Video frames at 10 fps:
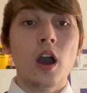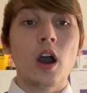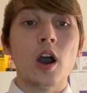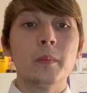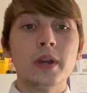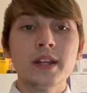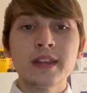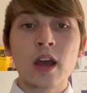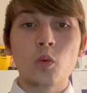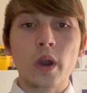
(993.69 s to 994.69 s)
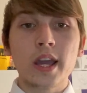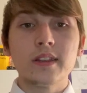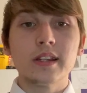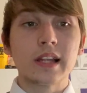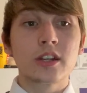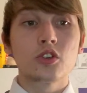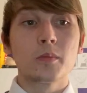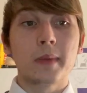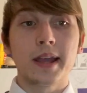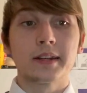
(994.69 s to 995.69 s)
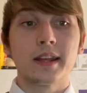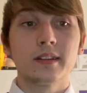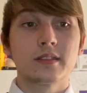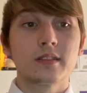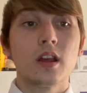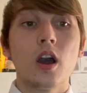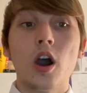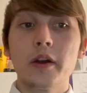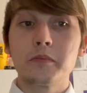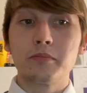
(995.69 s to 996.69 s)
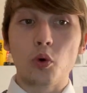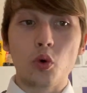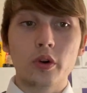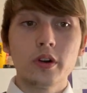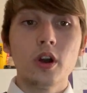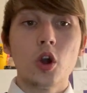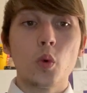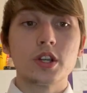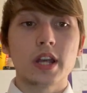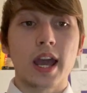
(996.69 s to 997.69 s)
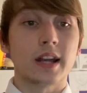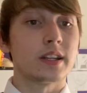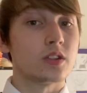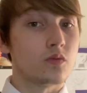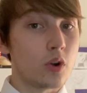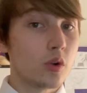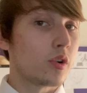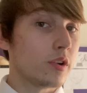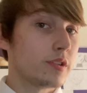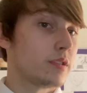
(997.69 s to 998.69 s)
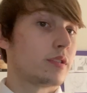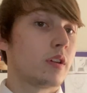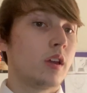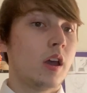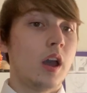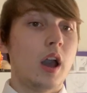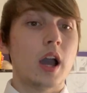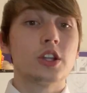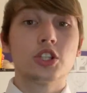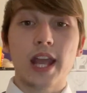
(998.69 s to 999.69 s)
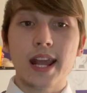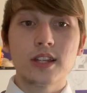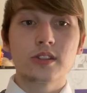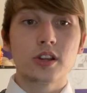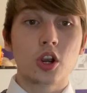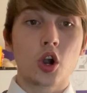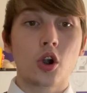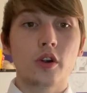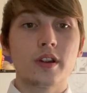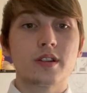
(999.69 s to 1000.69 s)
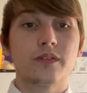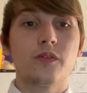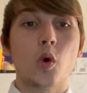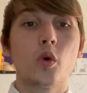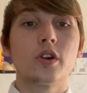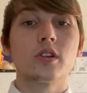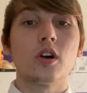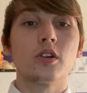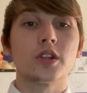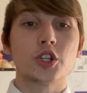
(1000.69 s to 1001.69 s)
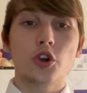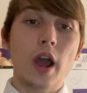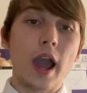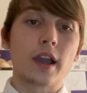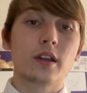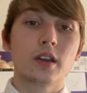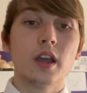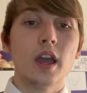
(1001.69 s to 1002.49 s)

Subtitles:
In that way, the electromagnets on board, which act as rotors, change the current forward along the track.